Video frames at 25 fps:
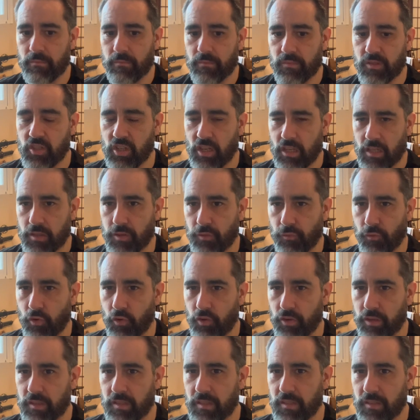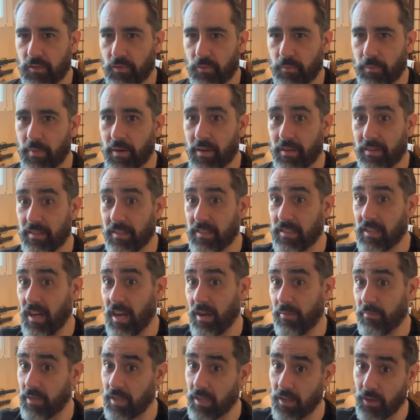chest voice, so by the
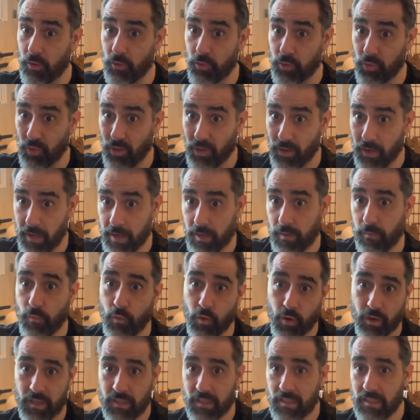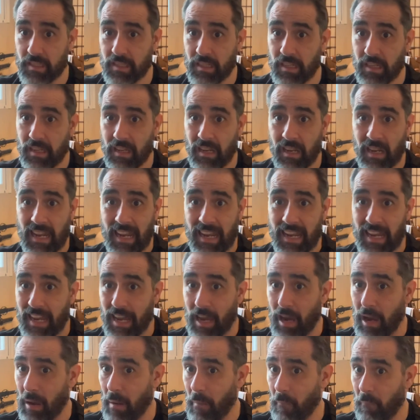time they go to their head voice,
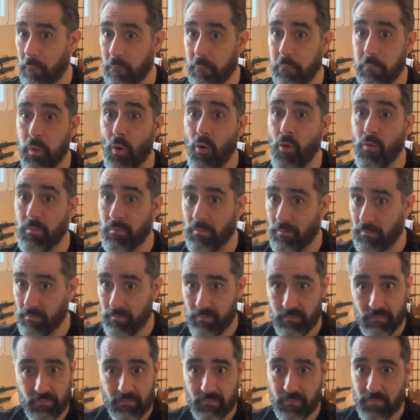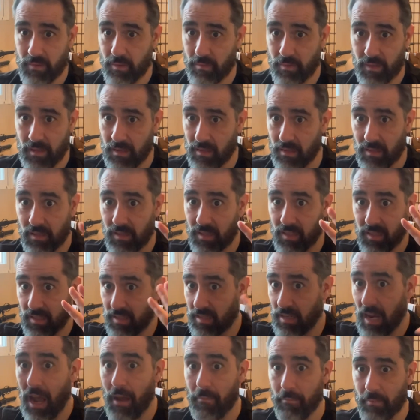boom, I mean, it's
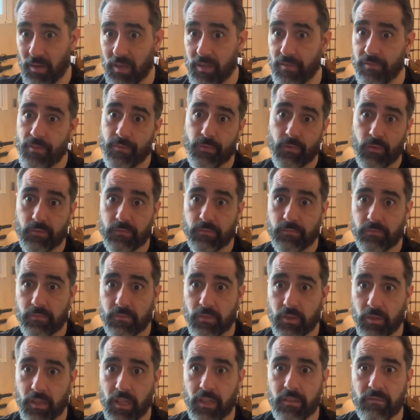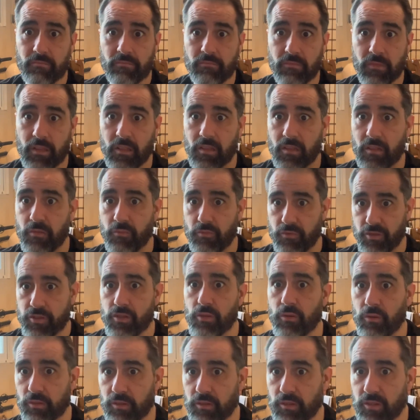unbelievable. Okay, the
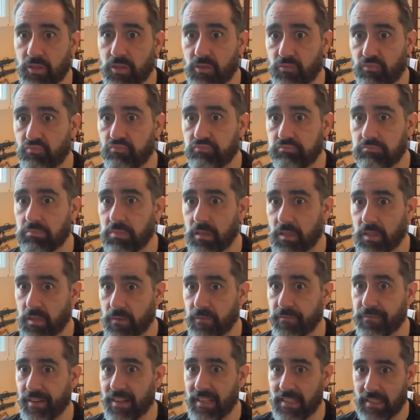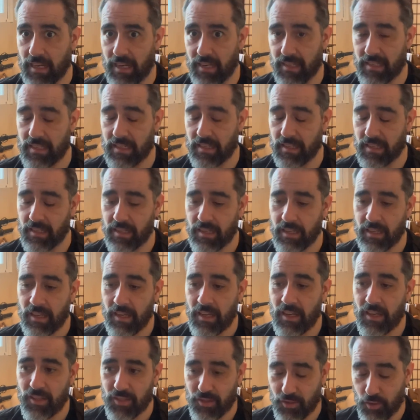result is fantastic.
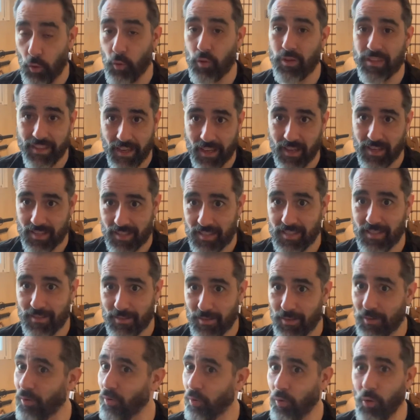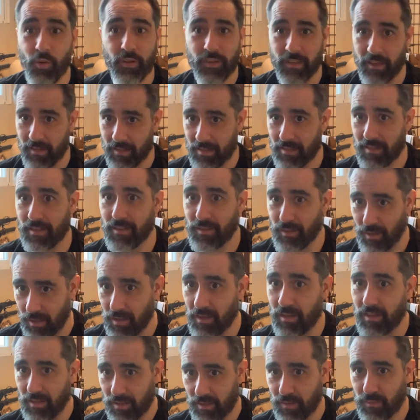So yes, oh yes, it
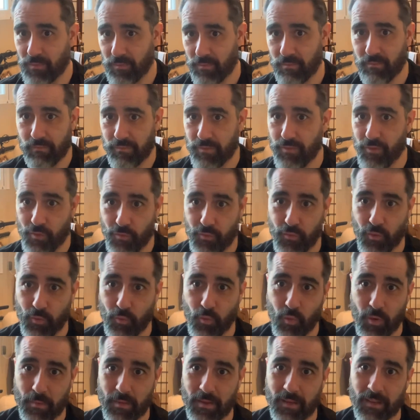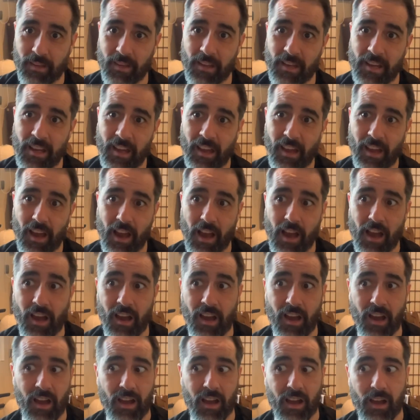is for women.
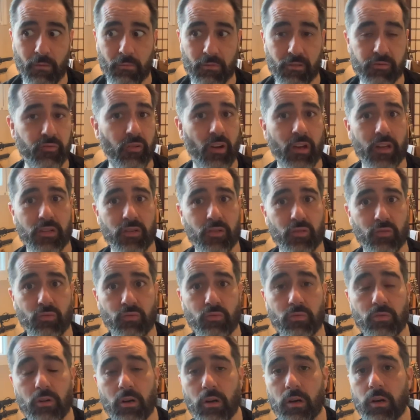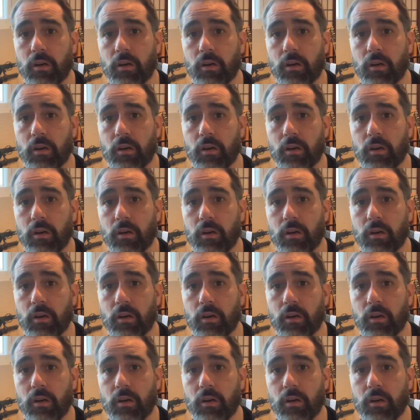I will try to